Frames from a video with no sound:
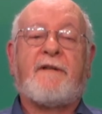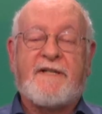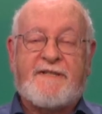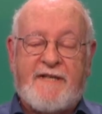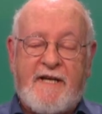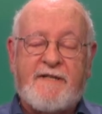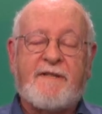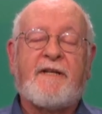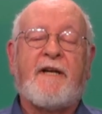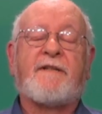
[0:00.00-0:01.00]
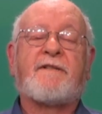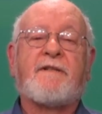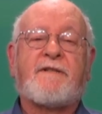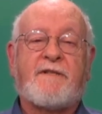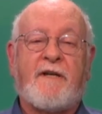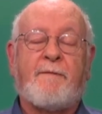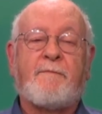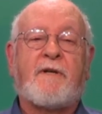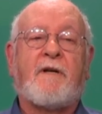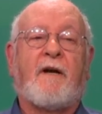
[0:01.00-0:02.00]
necessitates
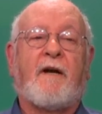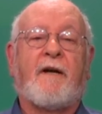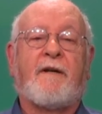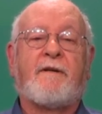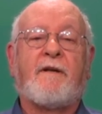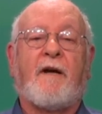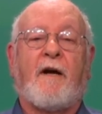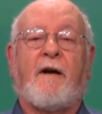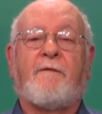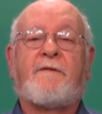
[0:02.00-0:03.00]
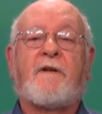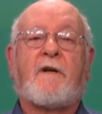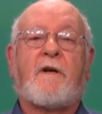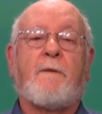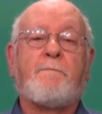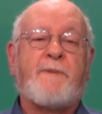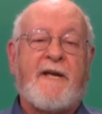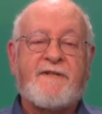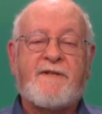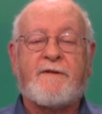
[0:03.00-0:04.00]
some kind of
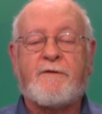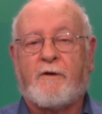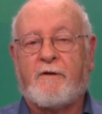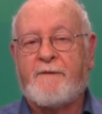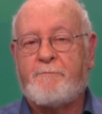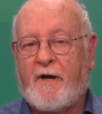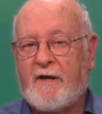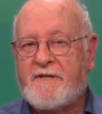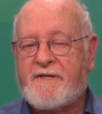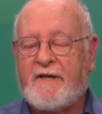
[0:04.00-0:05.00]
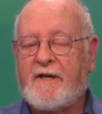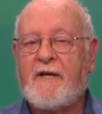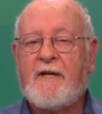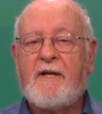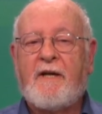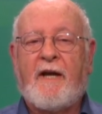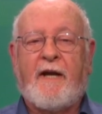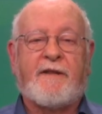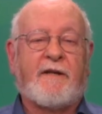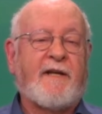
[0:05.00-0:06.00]
compensatory policy
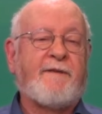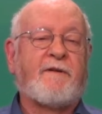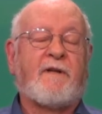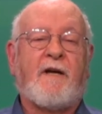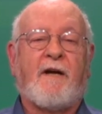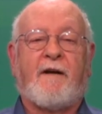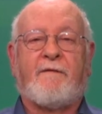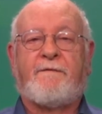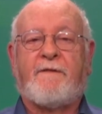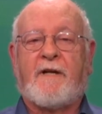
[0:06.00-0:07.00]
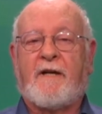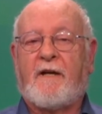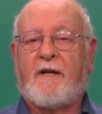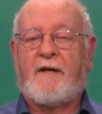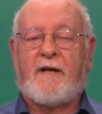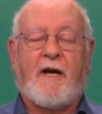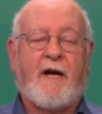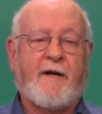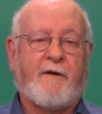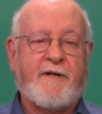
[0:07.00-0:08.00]
at the level of
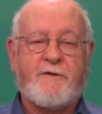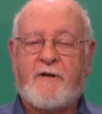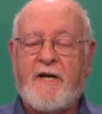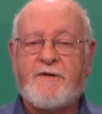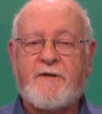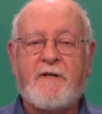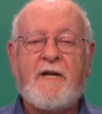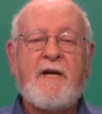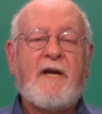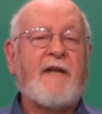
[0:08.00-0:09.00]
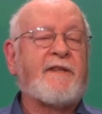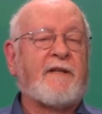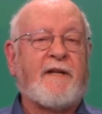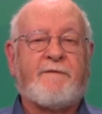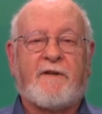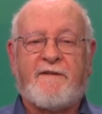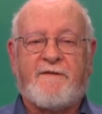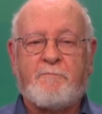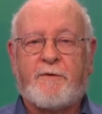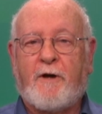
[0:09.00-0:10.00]
higher education, at the level
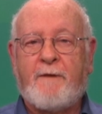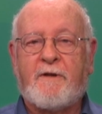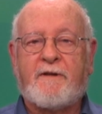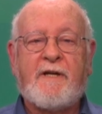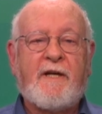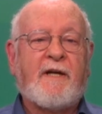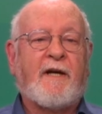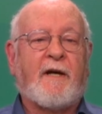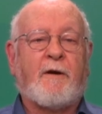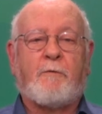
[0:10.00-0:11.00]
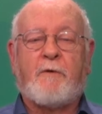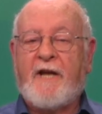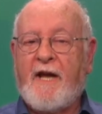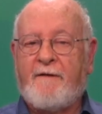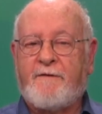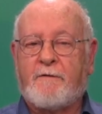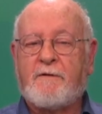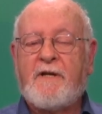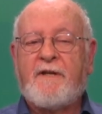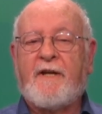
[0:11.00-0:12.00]
of employment, what have
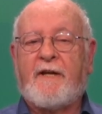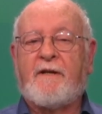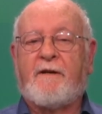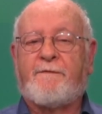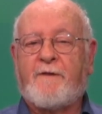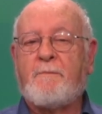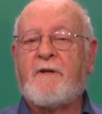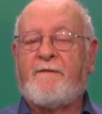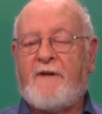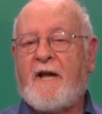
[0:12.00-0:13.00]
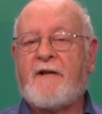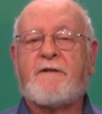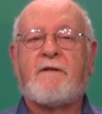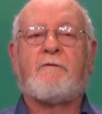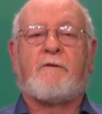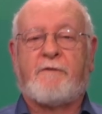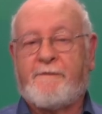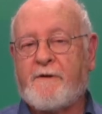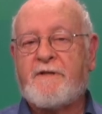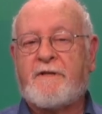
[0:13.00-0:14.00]
you, that affirmative action or
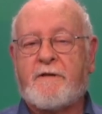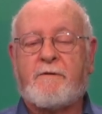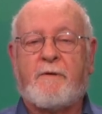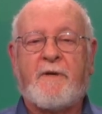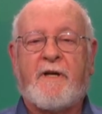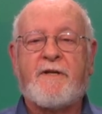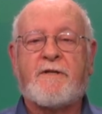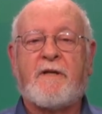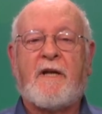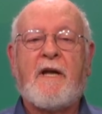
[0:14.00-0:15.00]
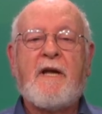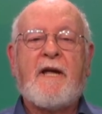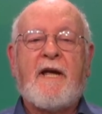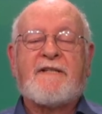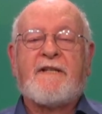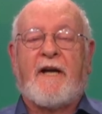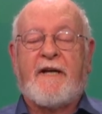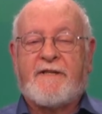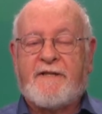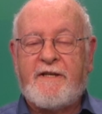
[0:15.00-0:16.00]
reverse discrimination as an
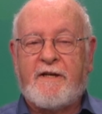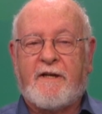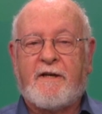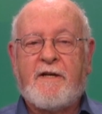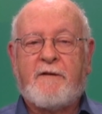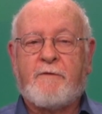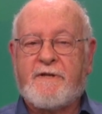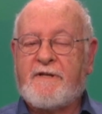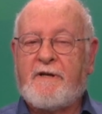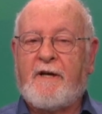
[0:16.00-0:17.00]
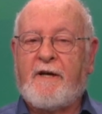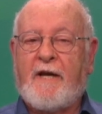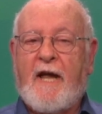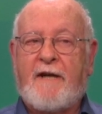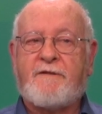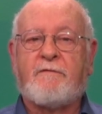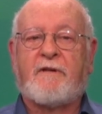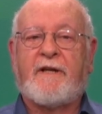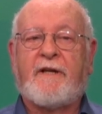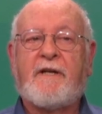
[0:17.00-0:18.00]
idea was
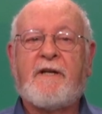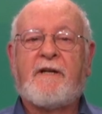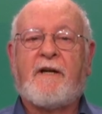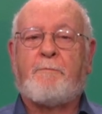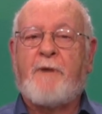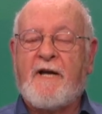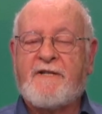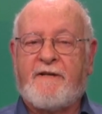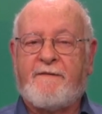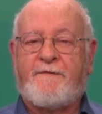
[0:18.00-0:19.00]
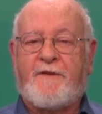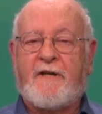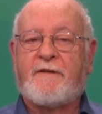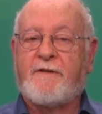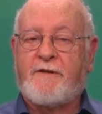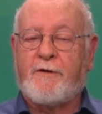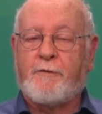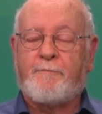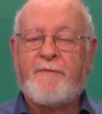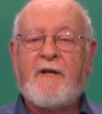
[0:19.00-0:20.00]
actually a positive thing to
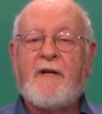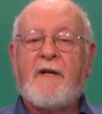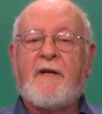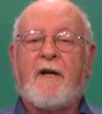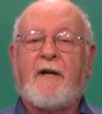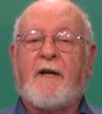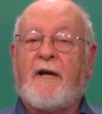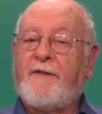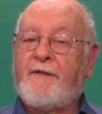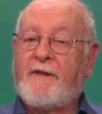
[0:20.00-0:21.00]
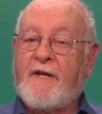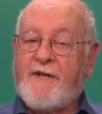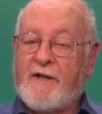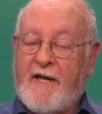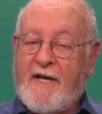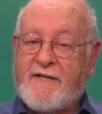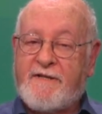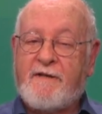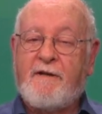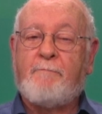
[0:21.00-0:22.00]
do.
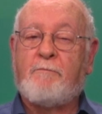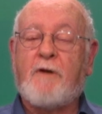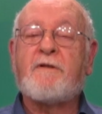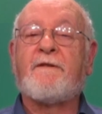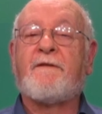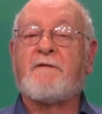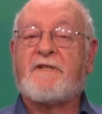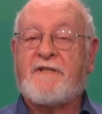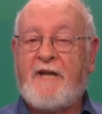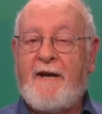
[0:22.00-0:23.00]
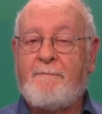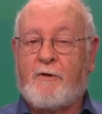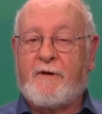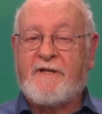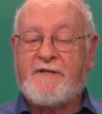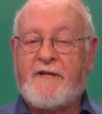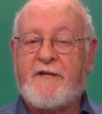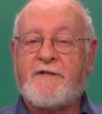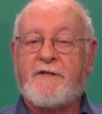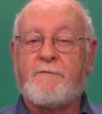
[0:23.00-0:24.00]
Nonetheless, most of those same
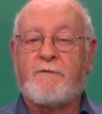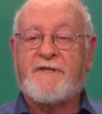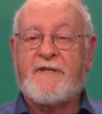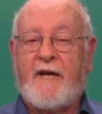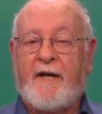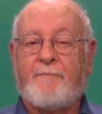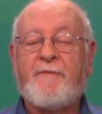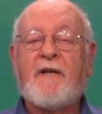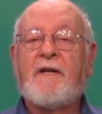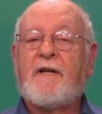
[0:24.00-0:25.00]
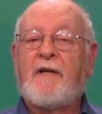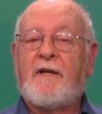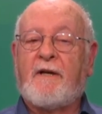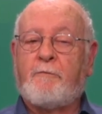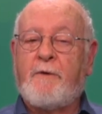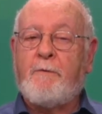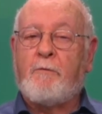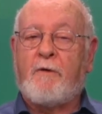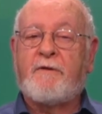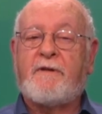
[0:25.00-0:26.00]
organizations were saying, we
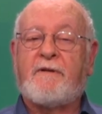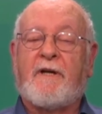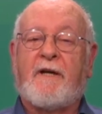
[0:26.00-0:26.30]
won't